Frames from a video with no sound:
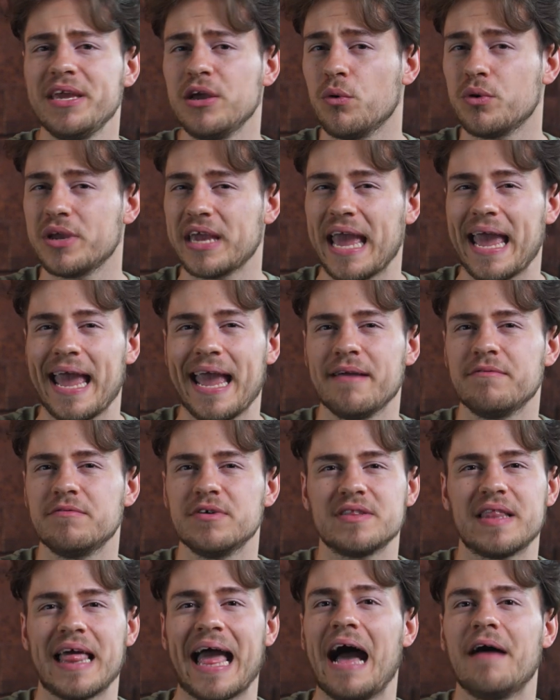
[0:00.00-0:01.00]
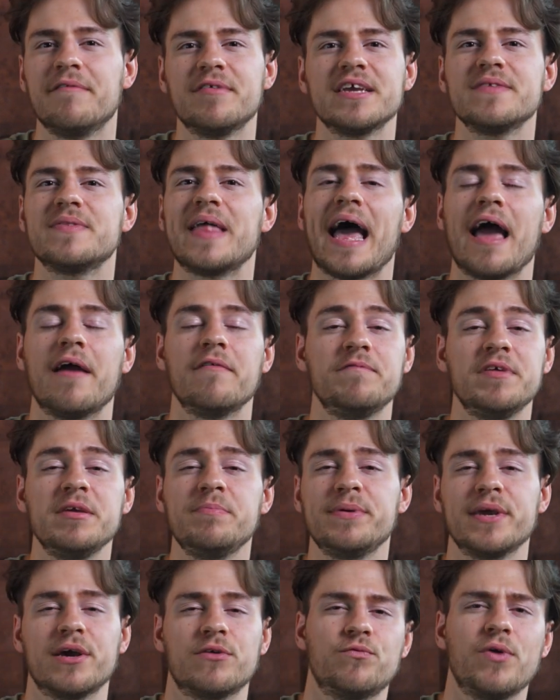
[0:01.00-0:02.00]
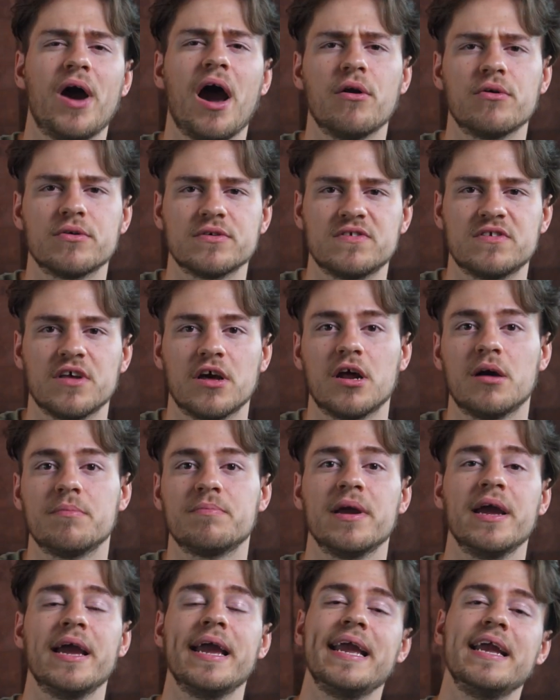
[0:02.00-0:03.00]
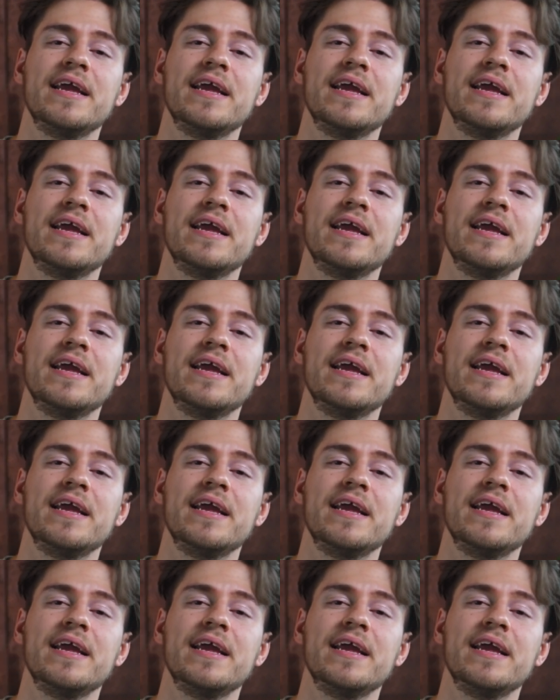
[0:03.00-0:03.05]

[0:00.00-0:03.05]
be okay with having that V P N router set up